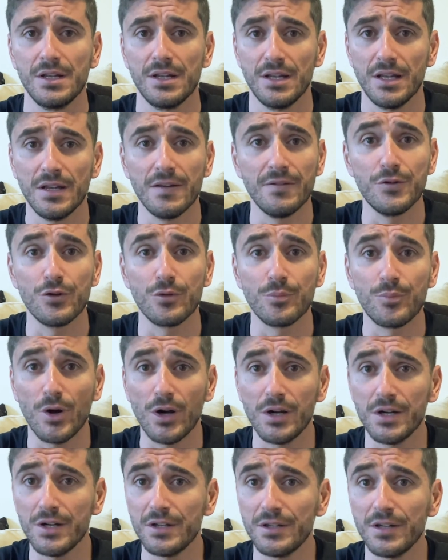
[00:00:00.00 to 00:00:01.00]
If your
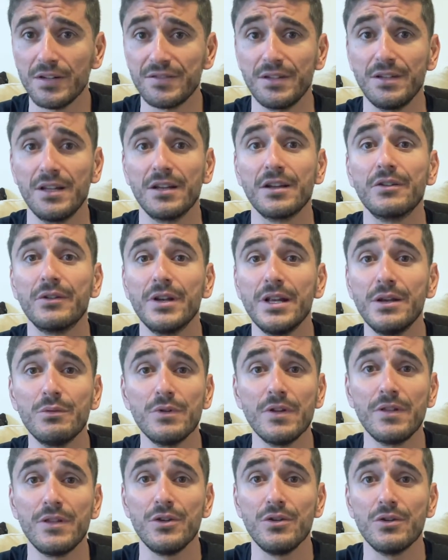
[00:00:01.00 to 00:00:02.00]
partner doesn't agree
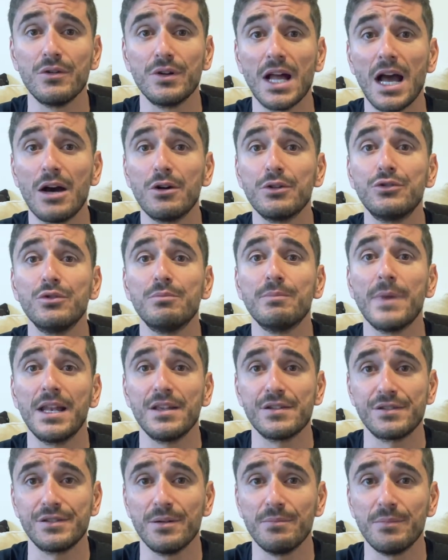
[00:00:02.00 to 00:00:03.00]
with you on how to
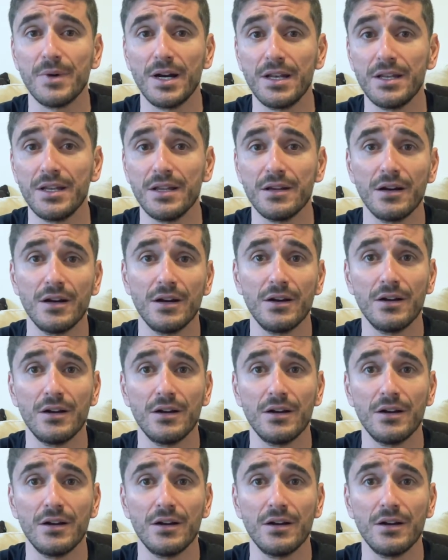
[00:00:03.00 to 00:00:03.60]
manage the money